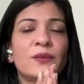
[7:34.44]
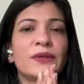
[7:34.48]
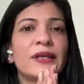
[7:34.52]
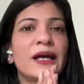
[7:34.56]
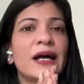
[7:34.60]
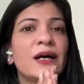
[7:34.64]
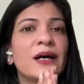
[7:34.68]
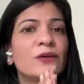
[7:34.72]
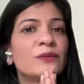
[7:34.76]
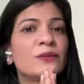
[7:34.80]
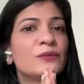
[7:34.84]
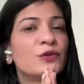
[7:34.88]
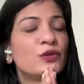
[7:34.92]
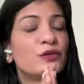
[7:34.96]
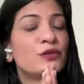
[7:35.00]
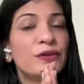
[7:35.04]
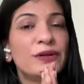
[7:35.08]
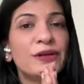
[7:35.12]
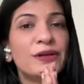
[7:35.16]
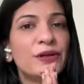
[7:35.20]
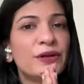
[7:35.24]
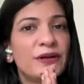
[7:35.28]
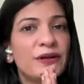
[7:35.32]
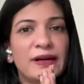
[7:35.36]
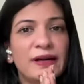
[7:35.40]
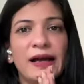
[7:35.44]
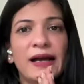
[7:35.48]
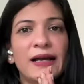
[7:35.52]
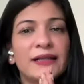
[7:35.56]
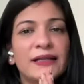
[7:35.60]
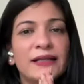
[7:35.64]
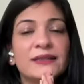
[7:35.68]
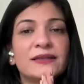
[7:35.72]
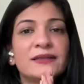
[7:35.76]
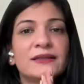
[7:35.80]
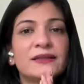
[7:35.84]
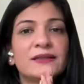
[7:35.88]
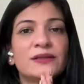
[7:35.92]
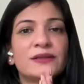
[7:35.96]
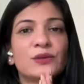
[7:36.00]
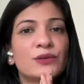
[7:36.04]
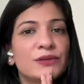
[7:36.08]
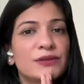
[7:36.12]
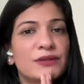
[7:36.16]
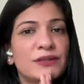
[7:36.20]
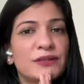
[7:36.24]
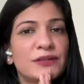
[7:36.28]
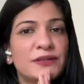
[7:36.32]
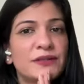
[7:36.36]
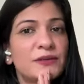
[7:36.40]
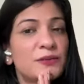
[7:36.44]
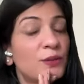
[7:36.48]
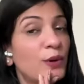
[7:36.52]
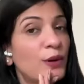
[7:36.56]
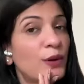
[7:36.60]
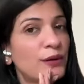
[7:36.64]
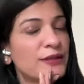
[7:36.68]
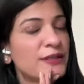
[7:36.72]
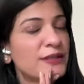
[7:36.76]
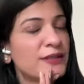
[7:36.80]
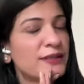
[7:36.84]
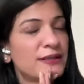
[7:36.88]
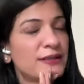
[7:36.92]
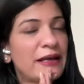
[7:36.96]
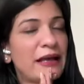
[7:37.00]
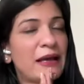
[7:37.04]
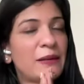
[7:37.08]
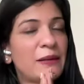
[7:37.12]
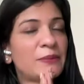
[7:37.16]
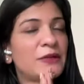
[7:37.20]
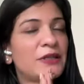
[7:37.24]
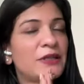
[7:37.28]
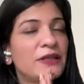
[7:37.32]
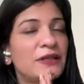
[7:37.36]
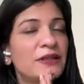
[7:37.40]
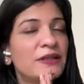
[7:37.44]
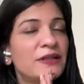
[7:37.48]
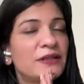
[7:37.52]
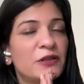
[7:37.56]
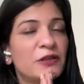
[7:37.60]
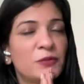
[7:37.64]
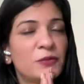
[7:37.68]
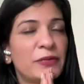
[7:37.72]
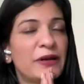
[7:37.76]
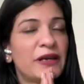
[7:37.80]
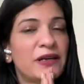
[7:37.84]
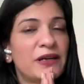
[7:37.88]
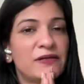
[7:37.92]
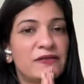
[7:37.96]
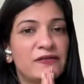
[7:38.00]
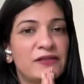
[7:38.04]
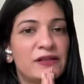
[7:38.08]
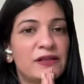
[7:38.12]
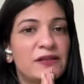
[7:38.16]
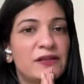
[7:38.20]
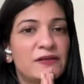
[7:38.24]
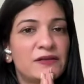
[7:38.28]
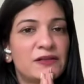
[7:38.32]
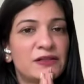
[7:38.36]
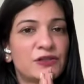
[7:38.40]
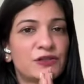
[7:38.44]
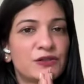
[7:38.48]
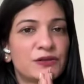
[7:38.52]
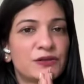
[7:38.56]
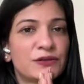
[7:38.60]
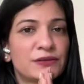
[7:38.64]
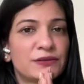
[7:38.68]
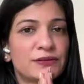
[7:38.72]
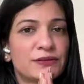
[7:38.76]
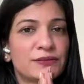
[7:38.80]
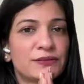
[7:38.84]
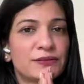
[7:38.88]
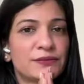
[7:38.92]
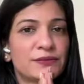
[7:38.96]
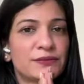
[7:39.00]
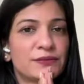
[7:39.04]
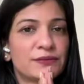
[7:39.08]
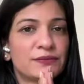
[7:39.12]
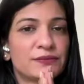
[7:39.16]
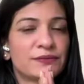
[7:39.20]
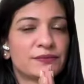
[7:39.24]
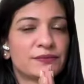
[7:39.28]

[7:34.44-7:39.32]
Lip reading: And without moving your eyes, notice what is happening in your peripheral vision.